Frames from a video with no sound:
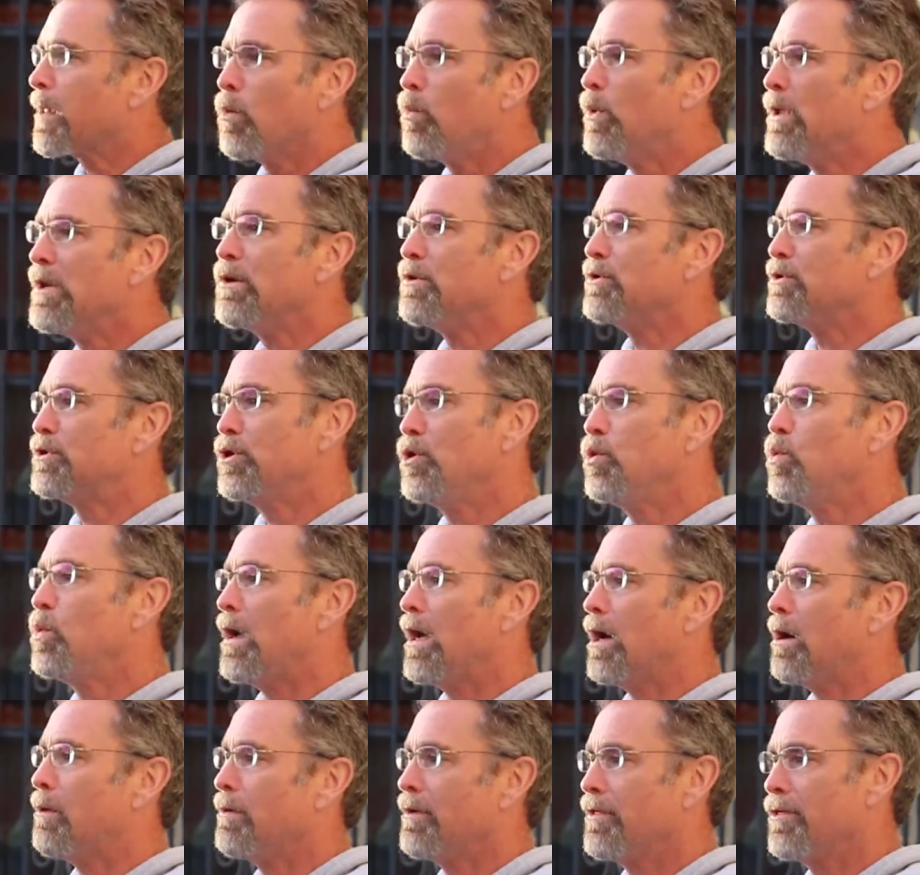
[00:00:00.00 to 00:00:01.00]
We don't do
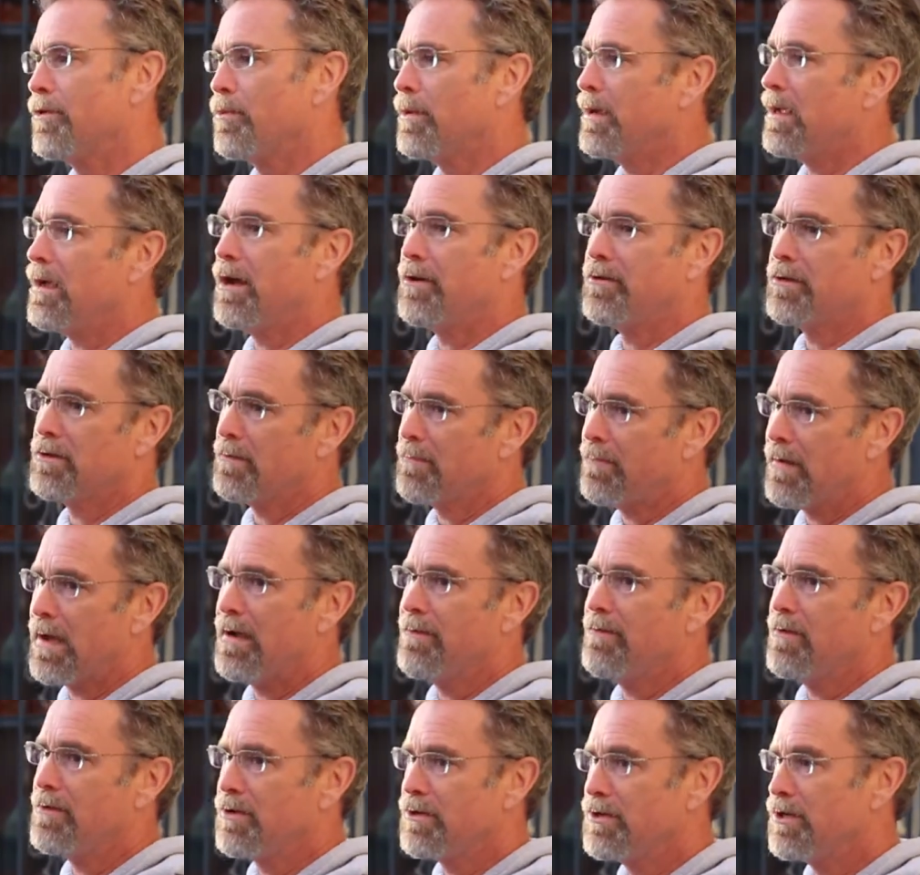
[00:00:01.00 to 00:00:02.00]
well with 300 to
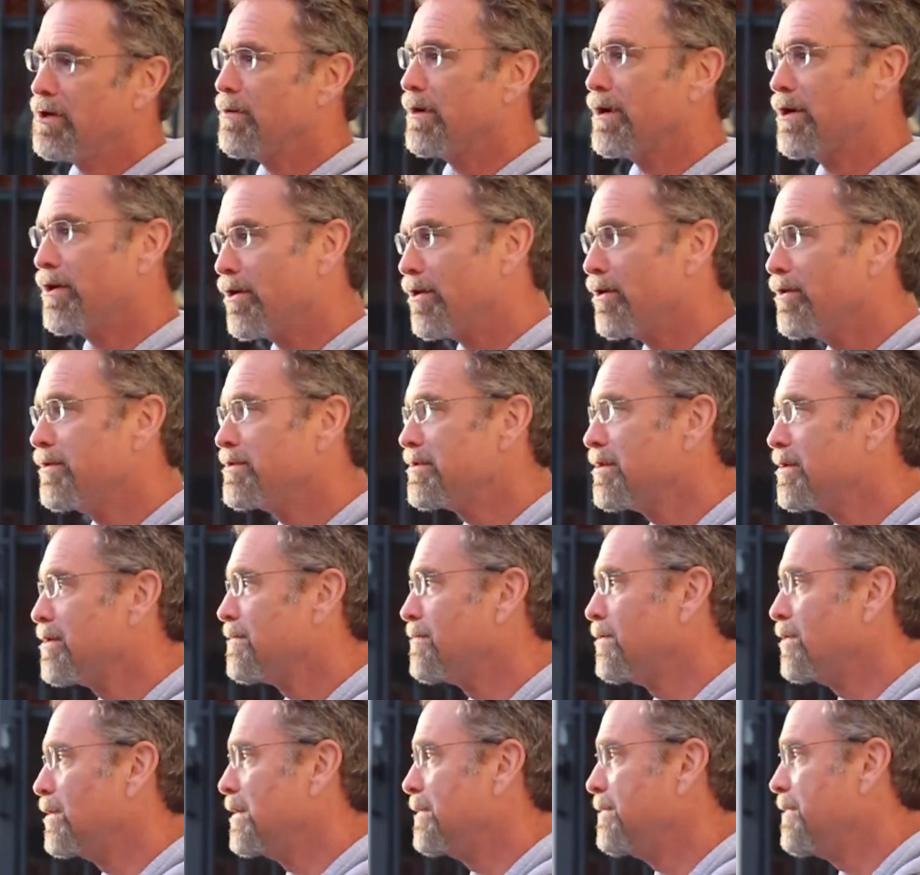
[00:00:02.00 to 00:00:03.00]
500 year recurrence
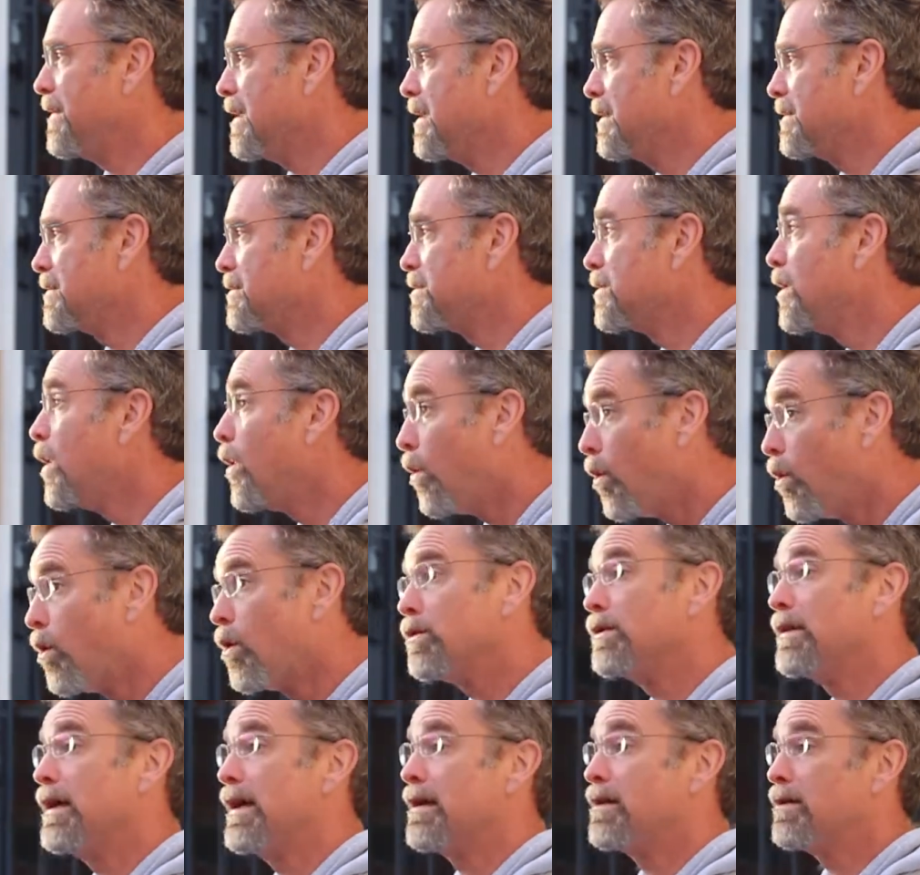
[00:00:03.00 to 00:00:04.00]
interval events,
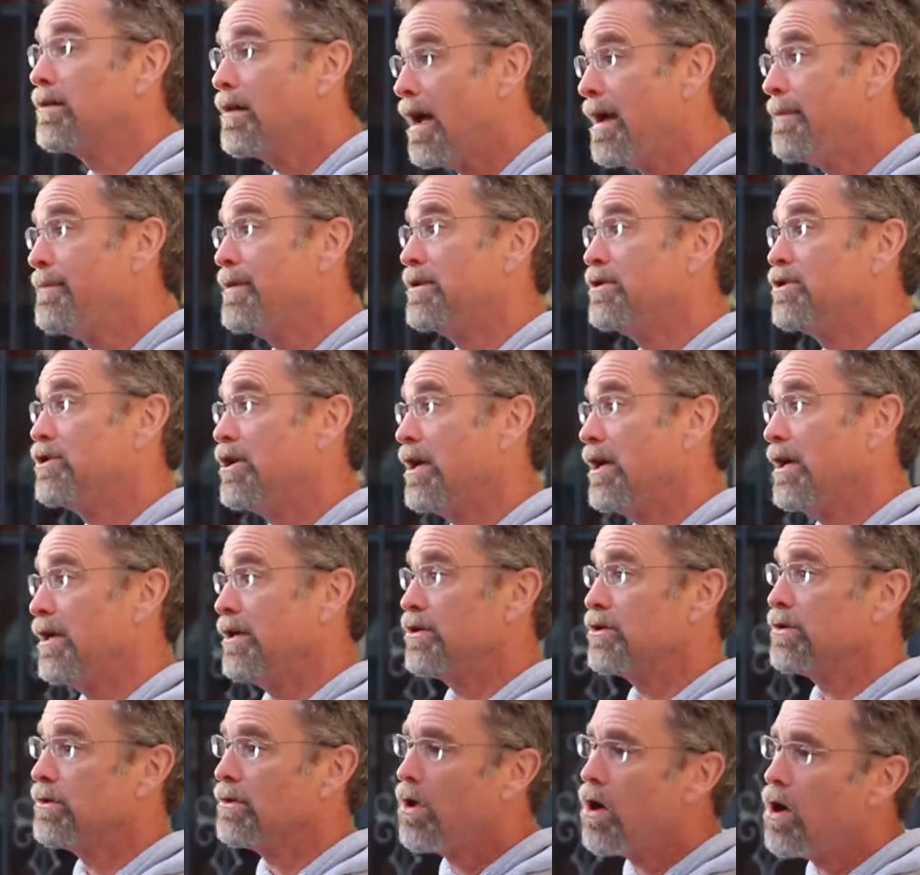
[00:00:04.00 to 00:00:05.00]
or like climate
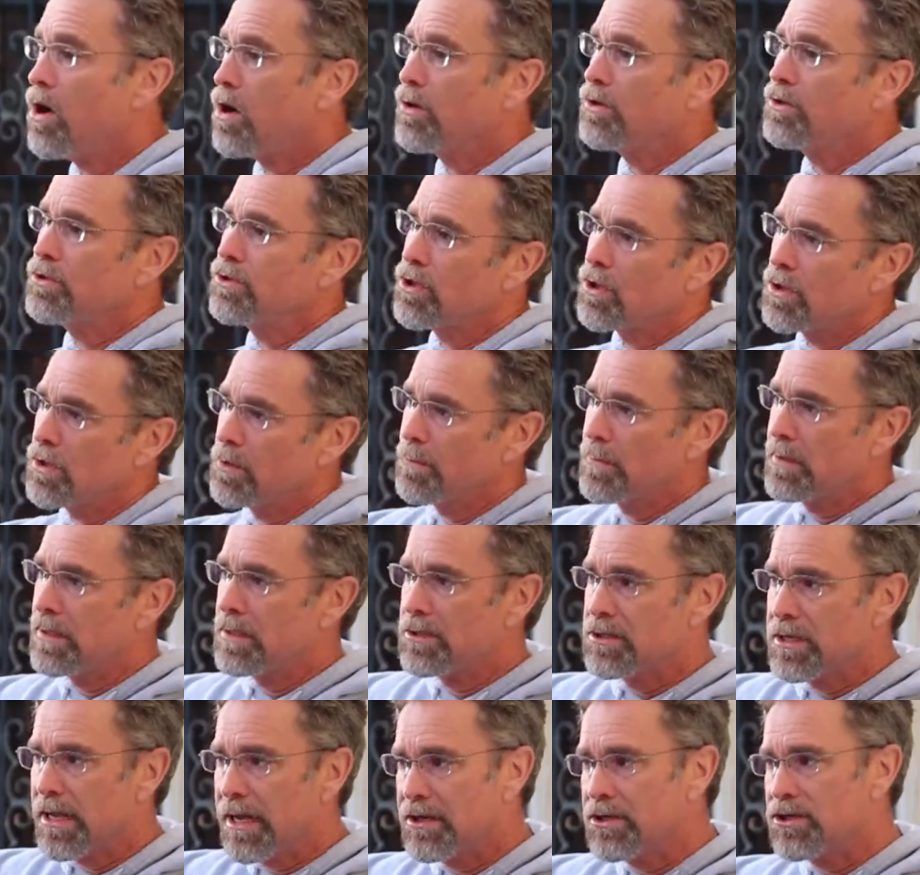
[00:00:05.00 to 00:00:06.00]
change, long-term
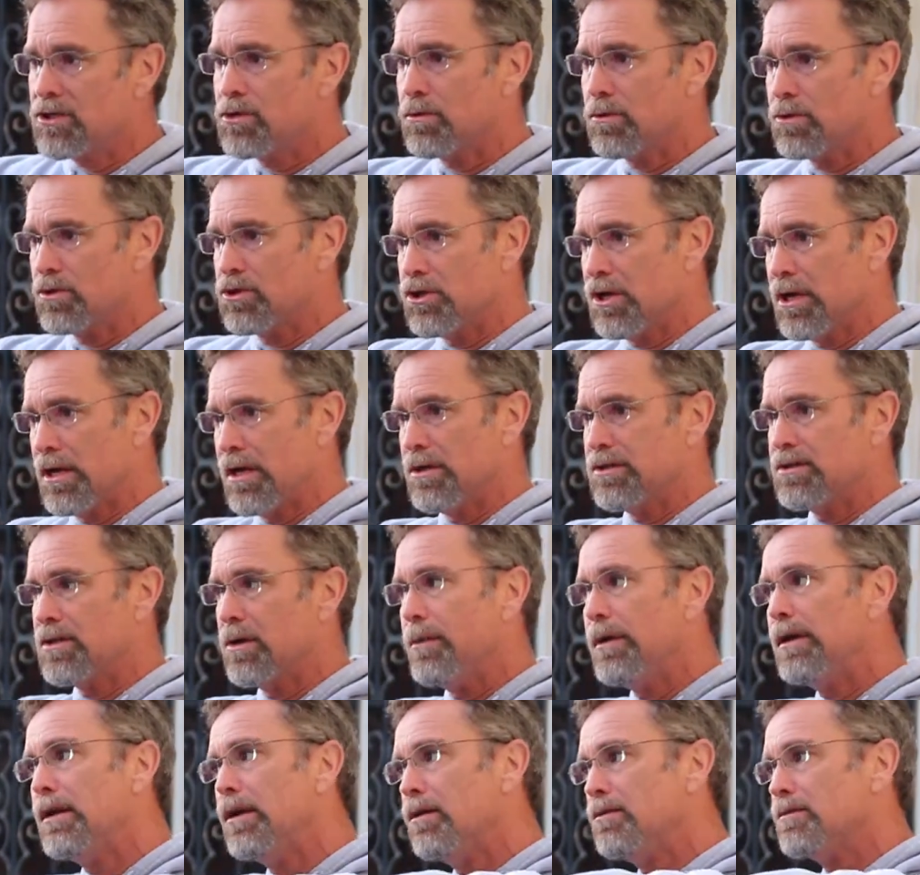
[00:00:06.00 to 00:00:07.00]
contextual change
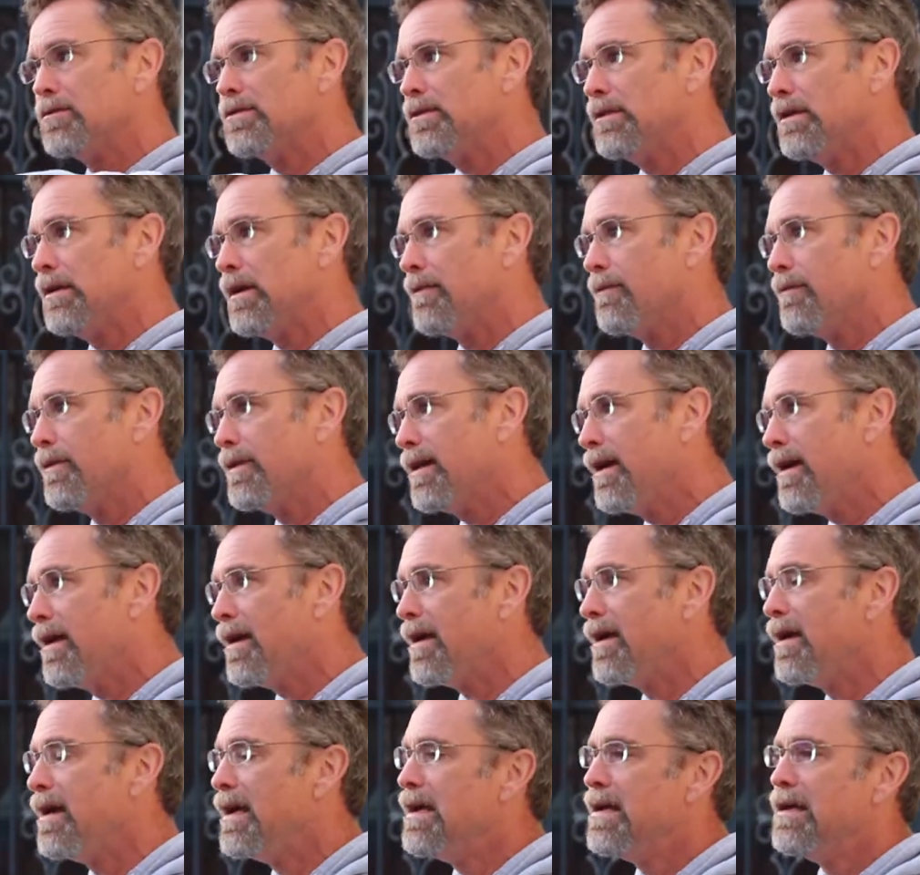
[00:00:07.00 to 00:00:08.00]
that we don't see every day.